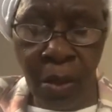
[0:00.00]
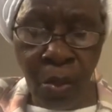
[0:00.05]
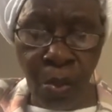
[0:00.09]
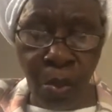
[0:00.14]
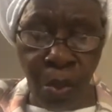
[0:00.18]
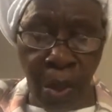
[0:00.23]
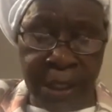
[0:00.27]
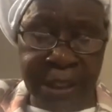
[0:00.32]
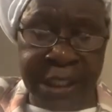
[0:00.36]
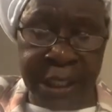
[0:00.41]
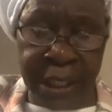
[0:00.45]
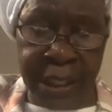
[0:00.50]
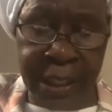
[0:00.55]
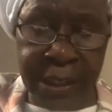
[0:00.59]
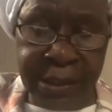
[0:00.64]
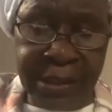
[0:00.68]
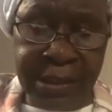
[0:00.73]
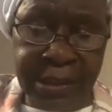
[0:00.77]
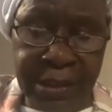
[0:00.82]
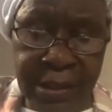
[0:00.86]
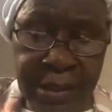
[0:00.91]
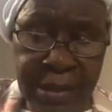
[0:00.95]
which
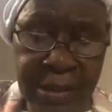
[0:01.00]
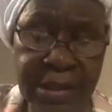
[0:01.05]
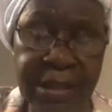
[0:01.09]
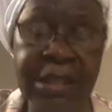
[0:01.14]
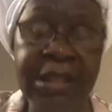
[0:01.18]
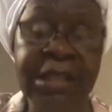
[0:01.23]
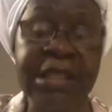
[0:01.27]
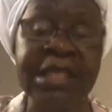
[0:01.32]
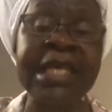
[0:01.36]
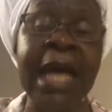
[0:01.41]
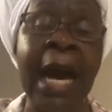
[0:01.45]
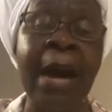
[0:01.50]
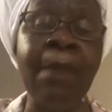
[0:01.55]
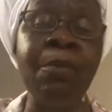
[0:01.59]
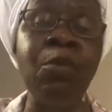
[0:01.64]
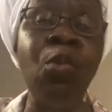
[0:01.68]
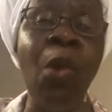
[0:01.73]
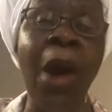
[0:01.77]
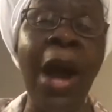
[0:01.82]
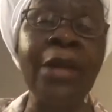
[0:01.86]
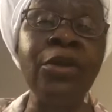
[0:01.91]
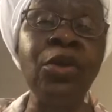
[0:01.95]
is
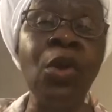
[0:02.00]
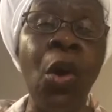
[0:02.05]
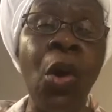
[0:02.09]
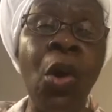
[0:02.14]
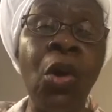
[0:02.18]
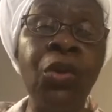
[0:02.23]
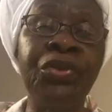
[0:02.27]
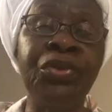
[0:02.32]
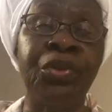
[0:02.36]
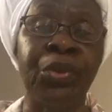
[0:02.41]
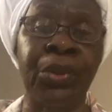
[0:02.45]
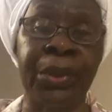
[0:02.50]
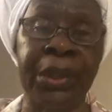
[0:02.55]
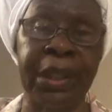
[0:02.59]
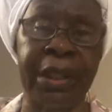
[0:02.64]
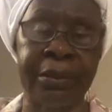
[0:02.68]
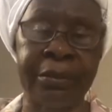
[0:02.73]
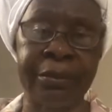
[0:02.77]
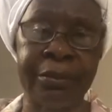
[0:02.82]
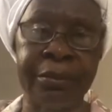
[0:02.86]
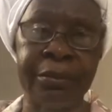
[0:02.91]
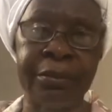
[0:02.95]
Psalm
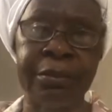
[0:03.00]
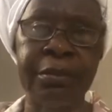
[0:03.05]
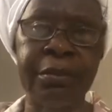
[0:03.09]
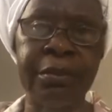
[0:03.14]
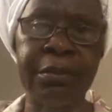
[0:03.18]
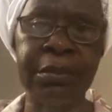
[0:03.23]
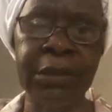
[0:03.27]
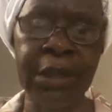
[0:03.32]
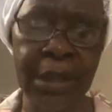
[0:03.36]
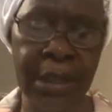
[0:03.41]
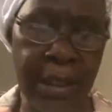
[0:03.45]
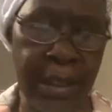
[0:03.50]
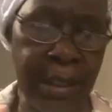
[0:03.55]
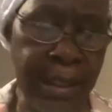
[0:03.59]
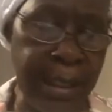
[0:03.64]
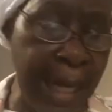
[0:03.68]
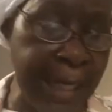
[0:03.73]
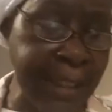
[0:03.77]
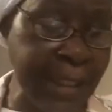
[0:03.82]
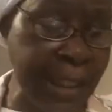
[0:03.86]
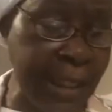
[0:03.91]
103. Let's